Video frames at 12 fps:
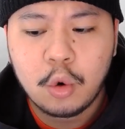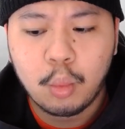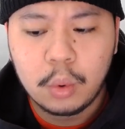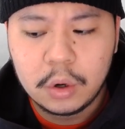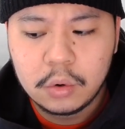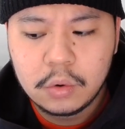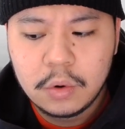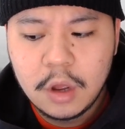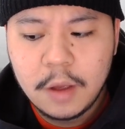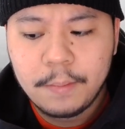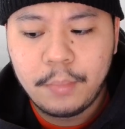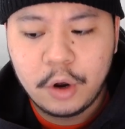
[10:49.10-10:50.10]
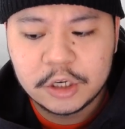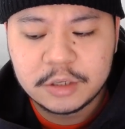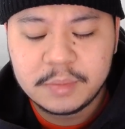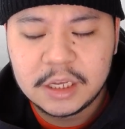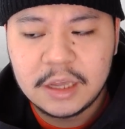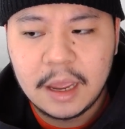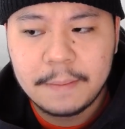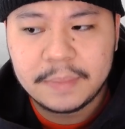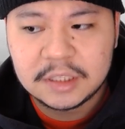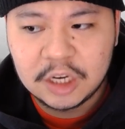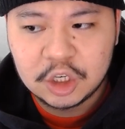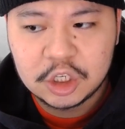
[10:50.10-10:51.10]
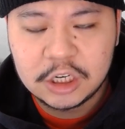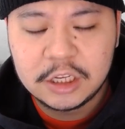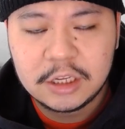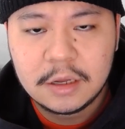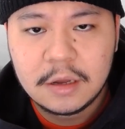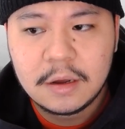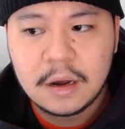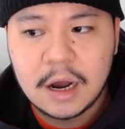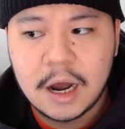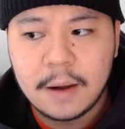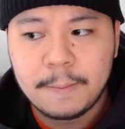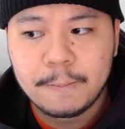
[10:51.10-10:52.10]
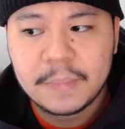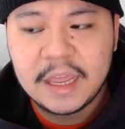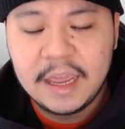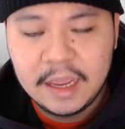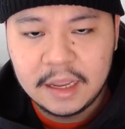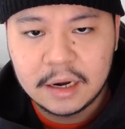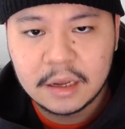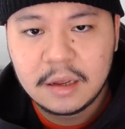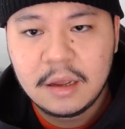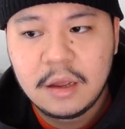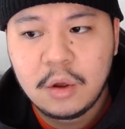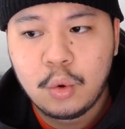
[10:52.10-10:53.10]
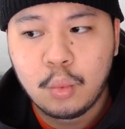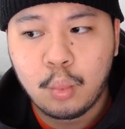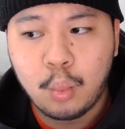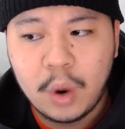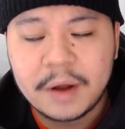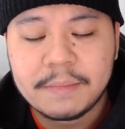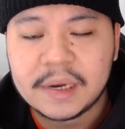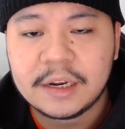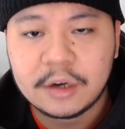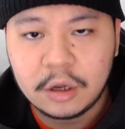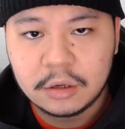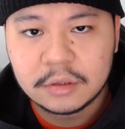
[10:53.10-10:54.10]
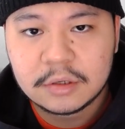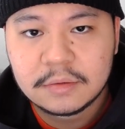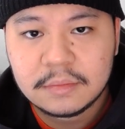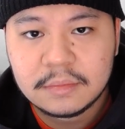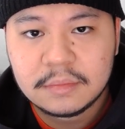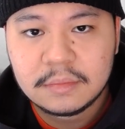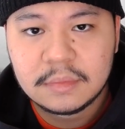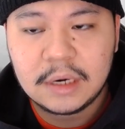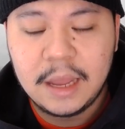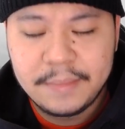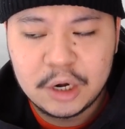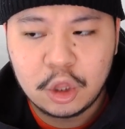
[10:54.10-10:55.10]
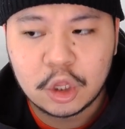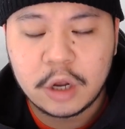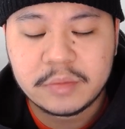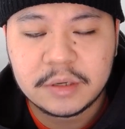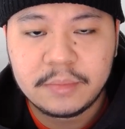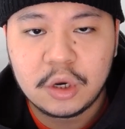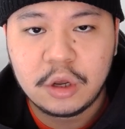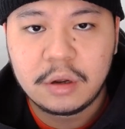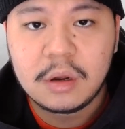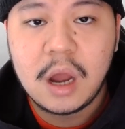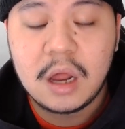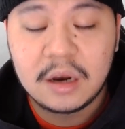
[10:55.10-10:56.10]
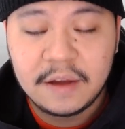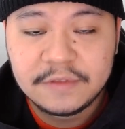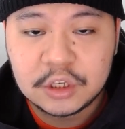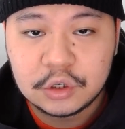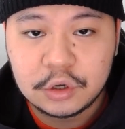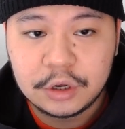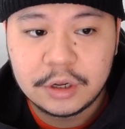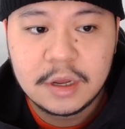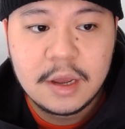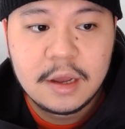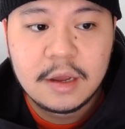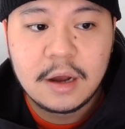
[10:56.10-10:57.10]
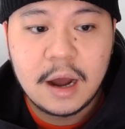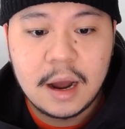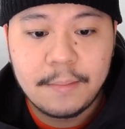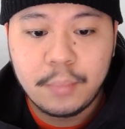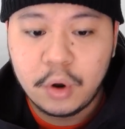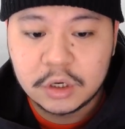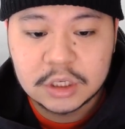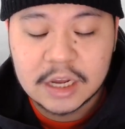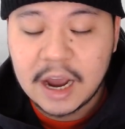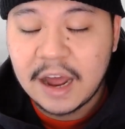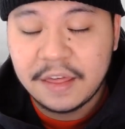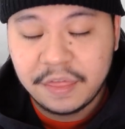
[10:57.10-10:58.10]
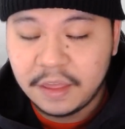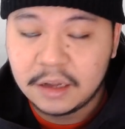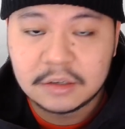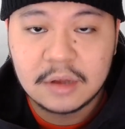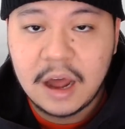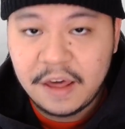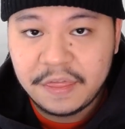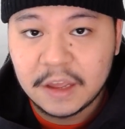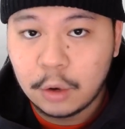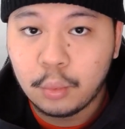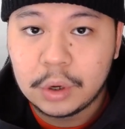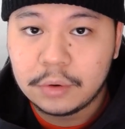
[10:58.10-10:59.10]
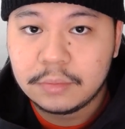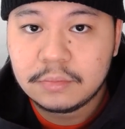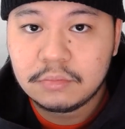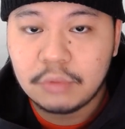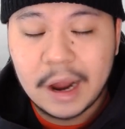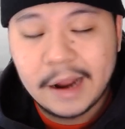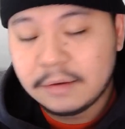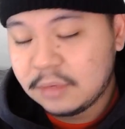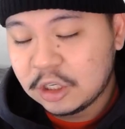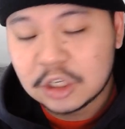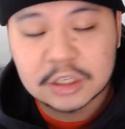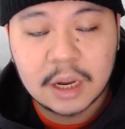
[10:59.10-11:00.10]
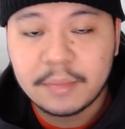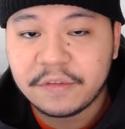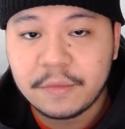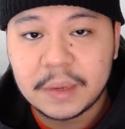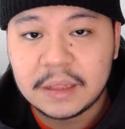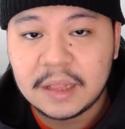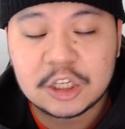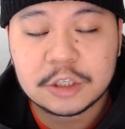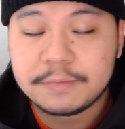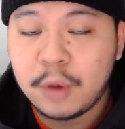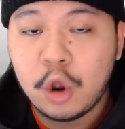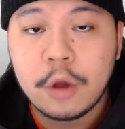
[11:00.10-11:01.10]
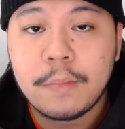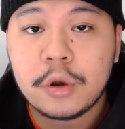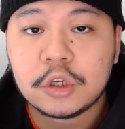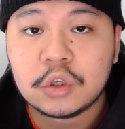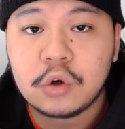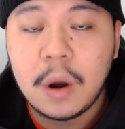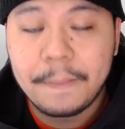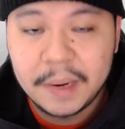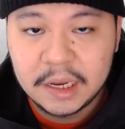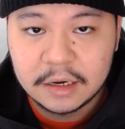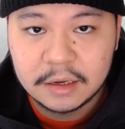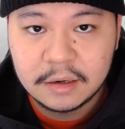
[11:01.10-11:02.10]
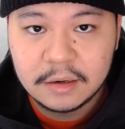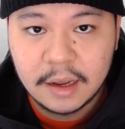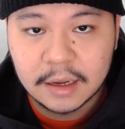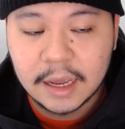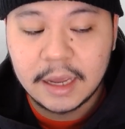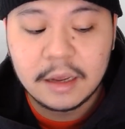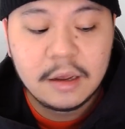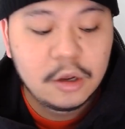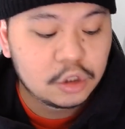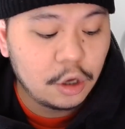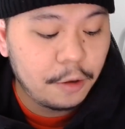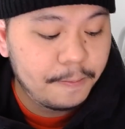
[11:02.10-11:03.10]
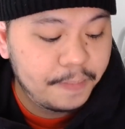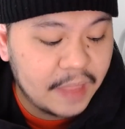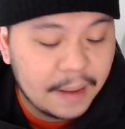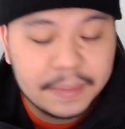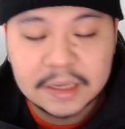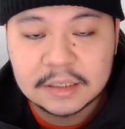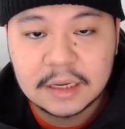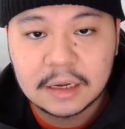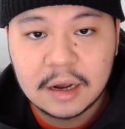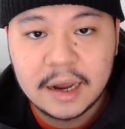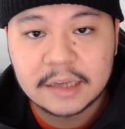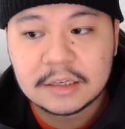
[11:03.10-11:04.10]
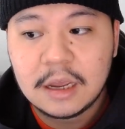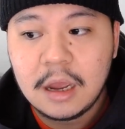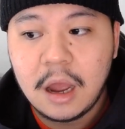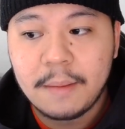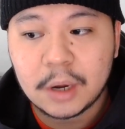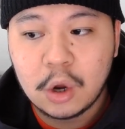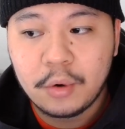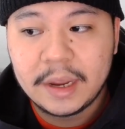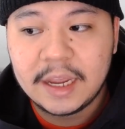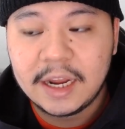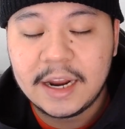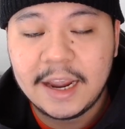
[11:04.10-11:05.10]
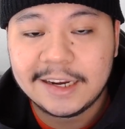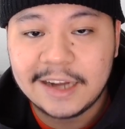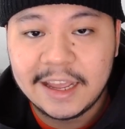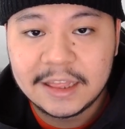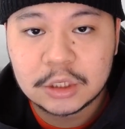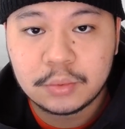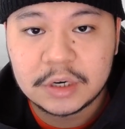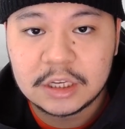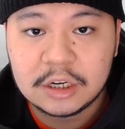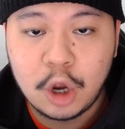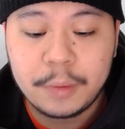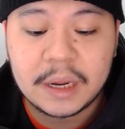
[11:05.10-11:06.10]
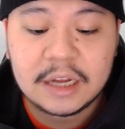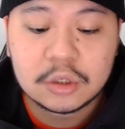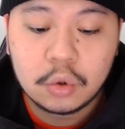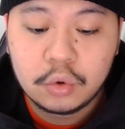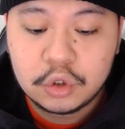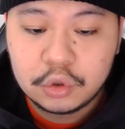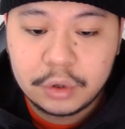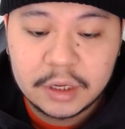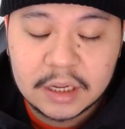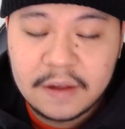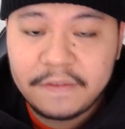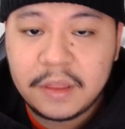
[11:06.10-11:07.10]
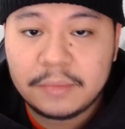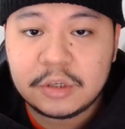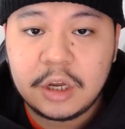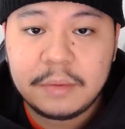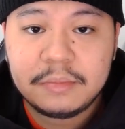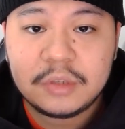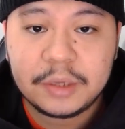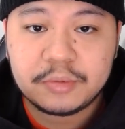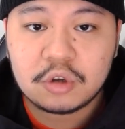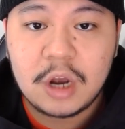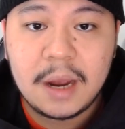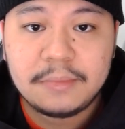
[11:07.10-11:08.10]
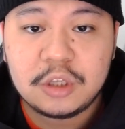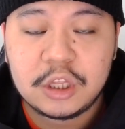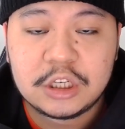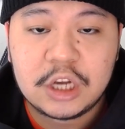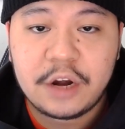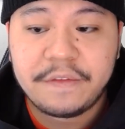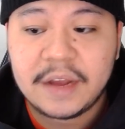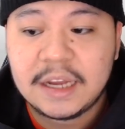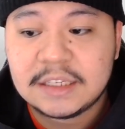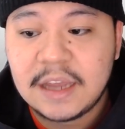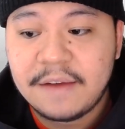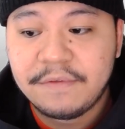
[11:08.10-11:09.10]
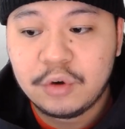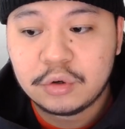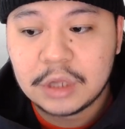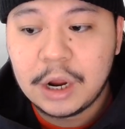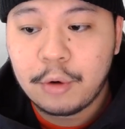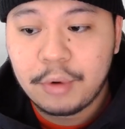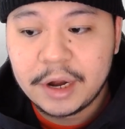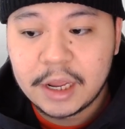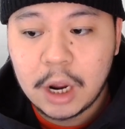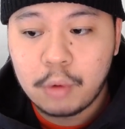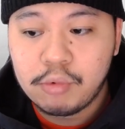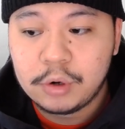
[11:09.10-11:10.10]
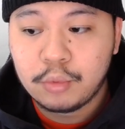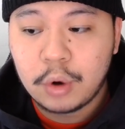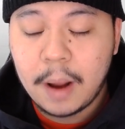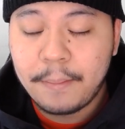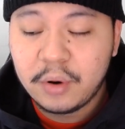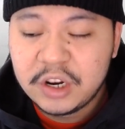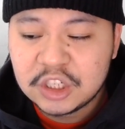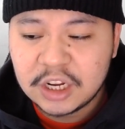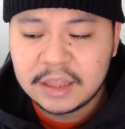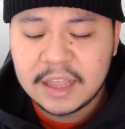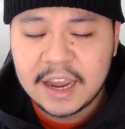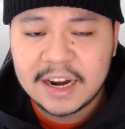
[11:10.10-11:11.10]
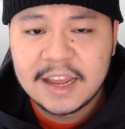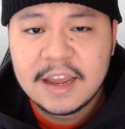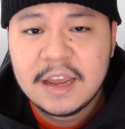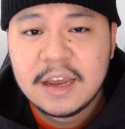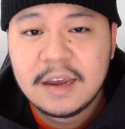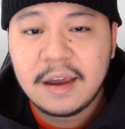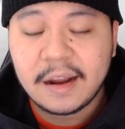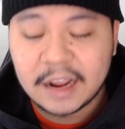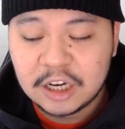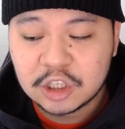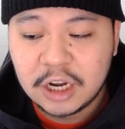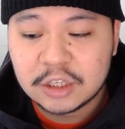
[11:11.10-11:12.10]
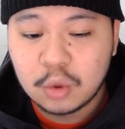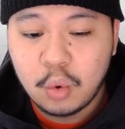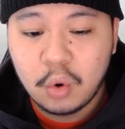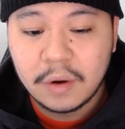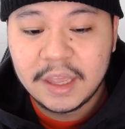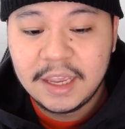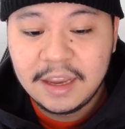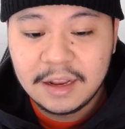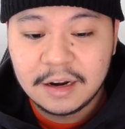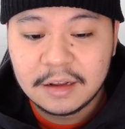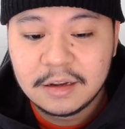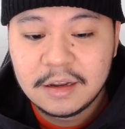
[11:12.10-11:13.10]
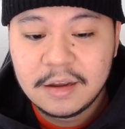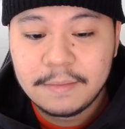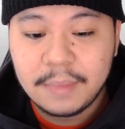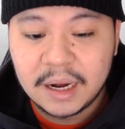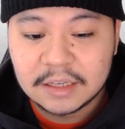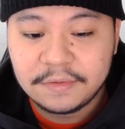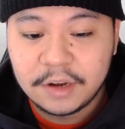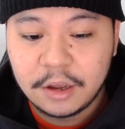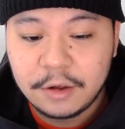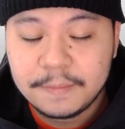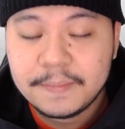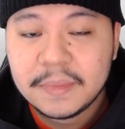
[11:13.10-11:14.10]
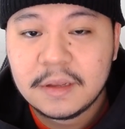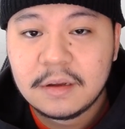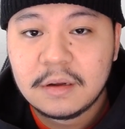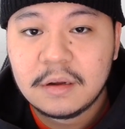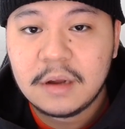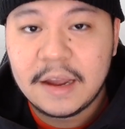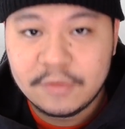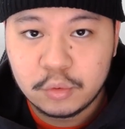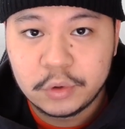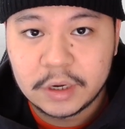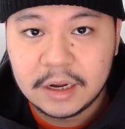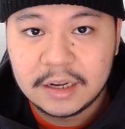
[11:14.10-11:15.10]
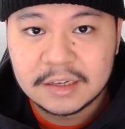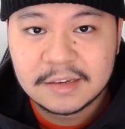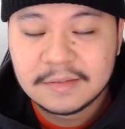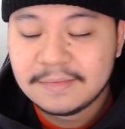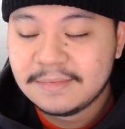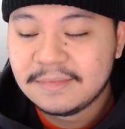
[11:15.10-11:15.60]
will possibly and potentially hit $1 million? Let me know in the comments down below. I'd love to know. Personally, I think it will, right? That's just coming from me. just my own personal opinion, okay? So that being said, guys, I'm gonna go ahead and end this one here. I hope you guys all enjoyed it. Give a thumbs up, subscribe to the channel if you guys have not yet already. I really would appreciate that, and I'll catch you guys all in my next video. Have a good one, guys.